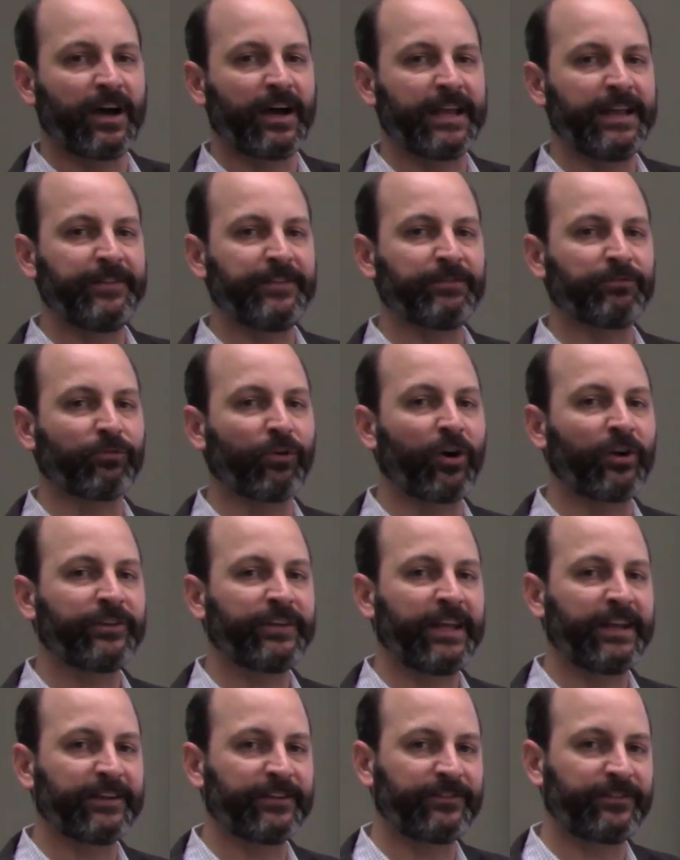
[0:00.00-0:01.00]
in the raw
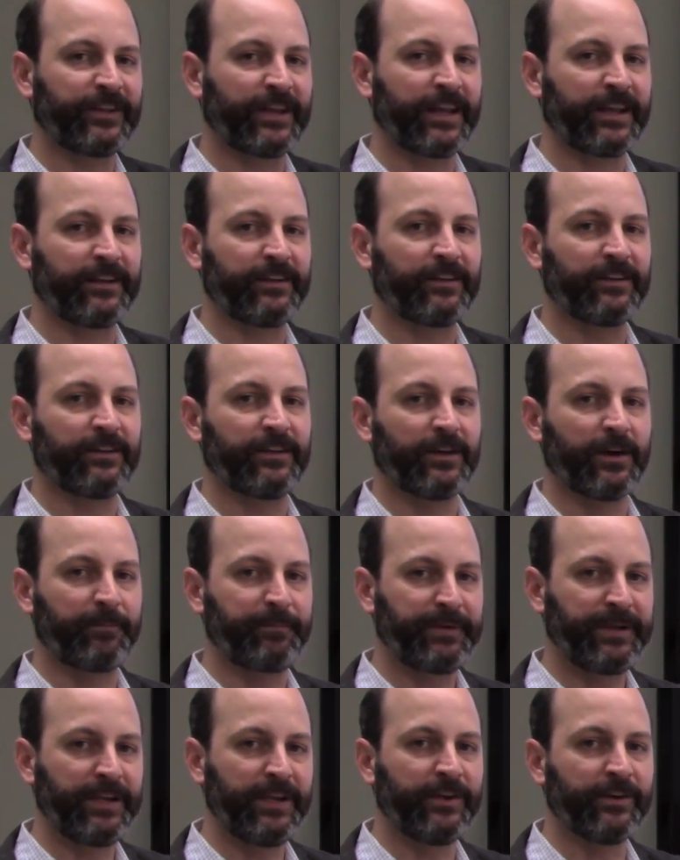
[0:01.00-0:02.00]
data set
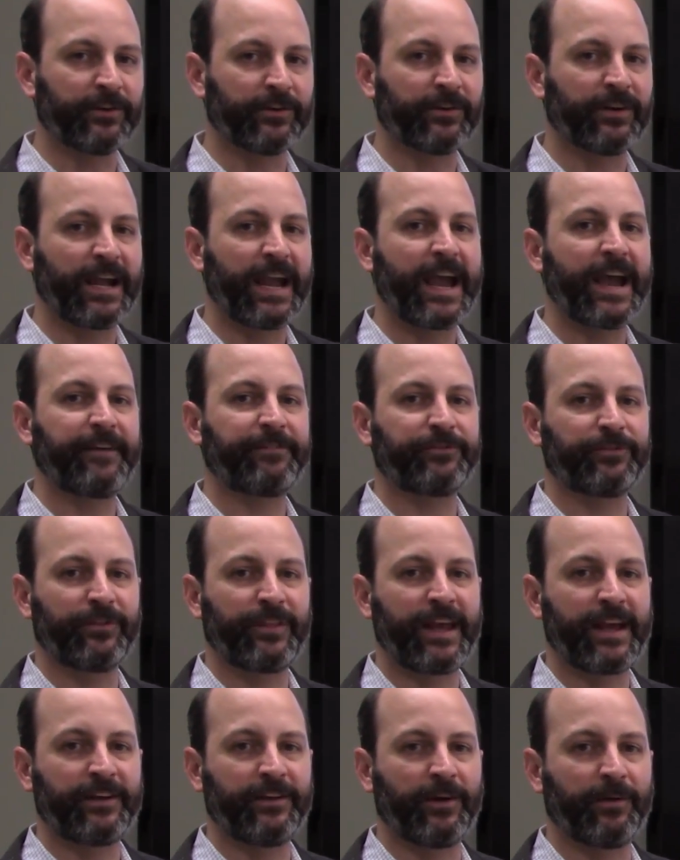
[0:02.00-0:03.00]
appear after
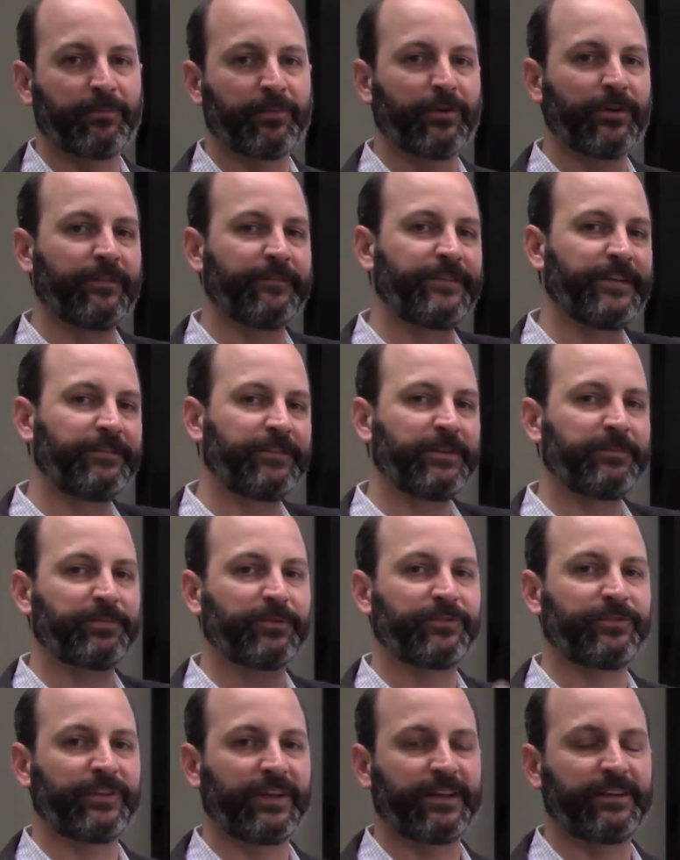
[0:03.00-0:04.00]
that number, and
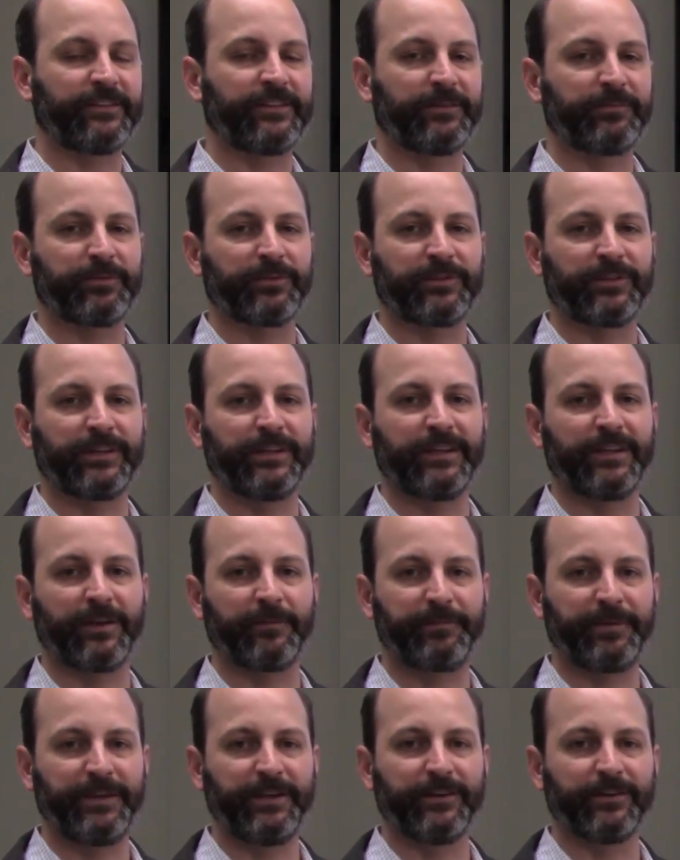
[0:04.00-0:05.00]
50% typically
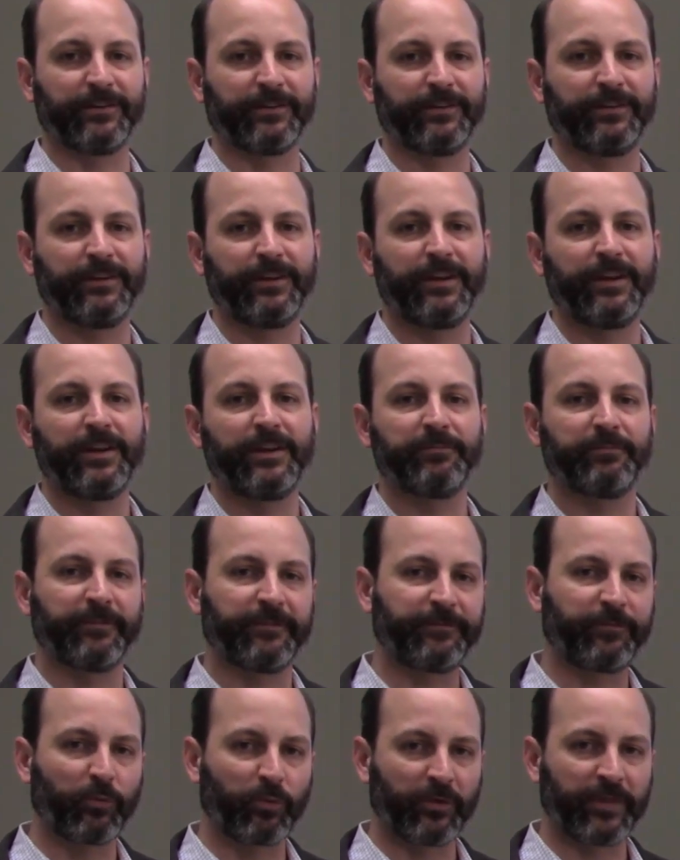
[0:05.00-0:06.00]
appear
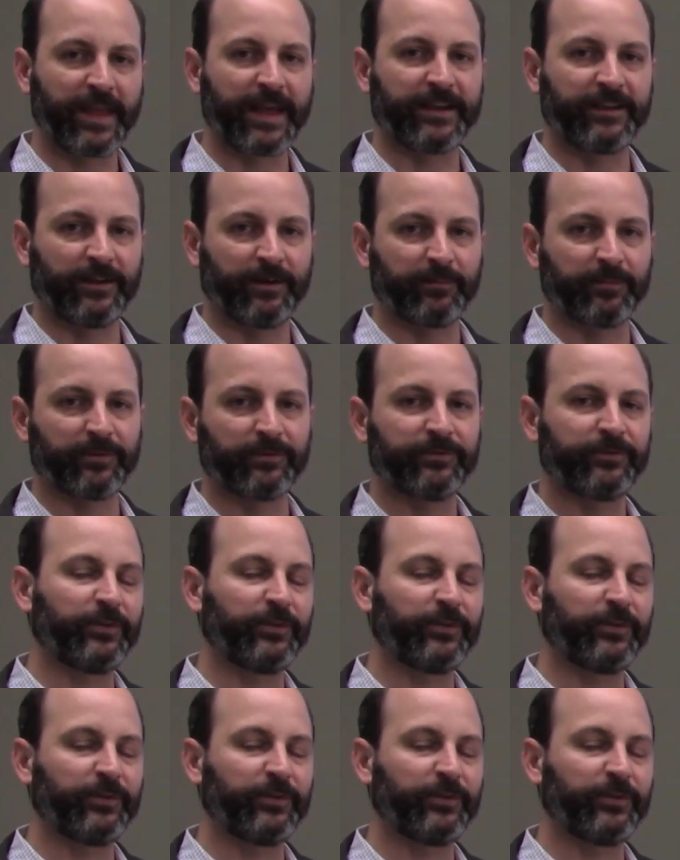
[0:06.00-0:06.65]
before that number.